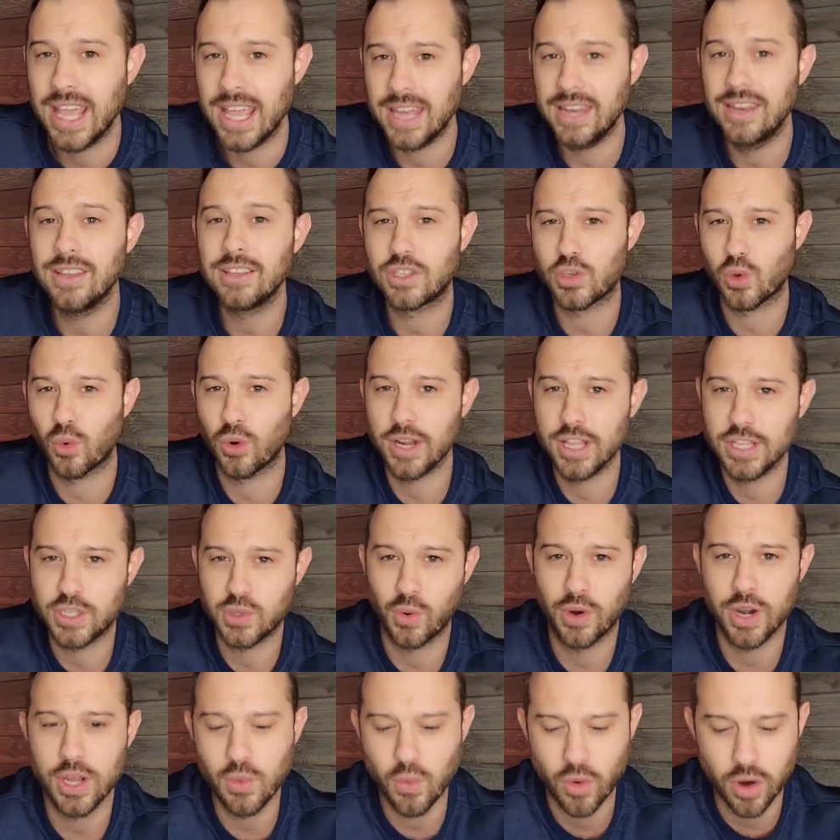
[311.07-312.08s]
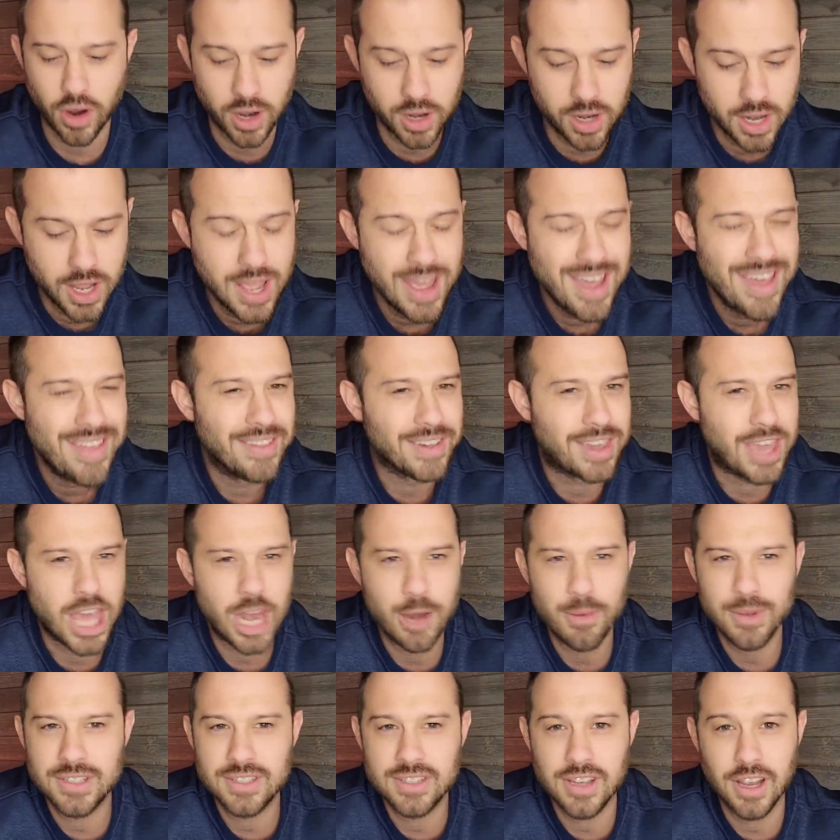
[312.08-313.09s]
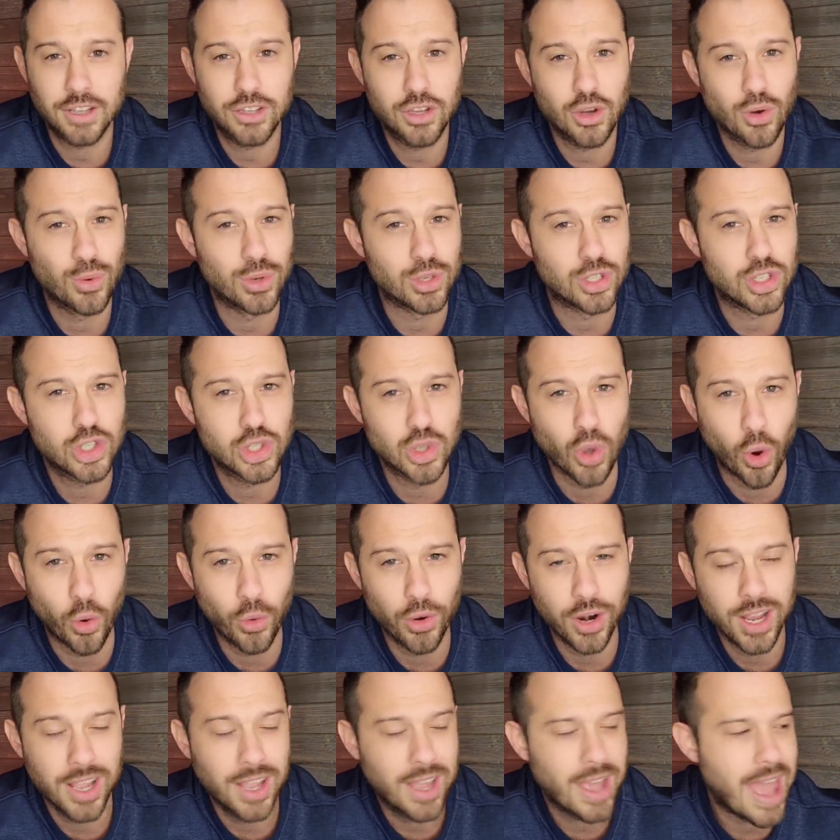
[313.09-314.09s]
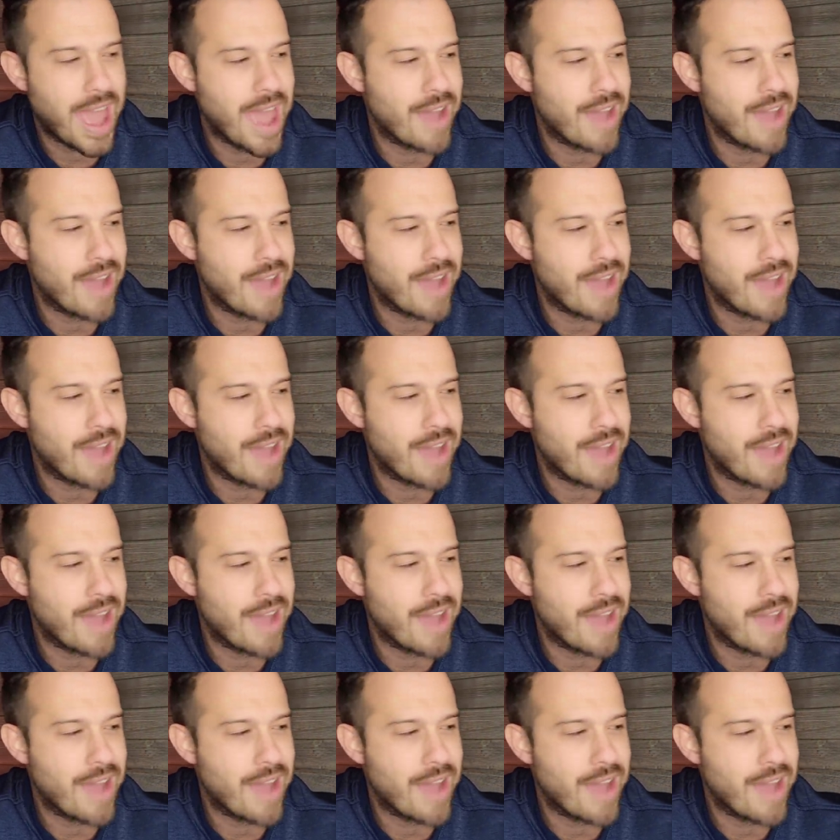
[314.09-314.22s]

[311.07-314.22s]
into 2021, the cannabis sector was soaring.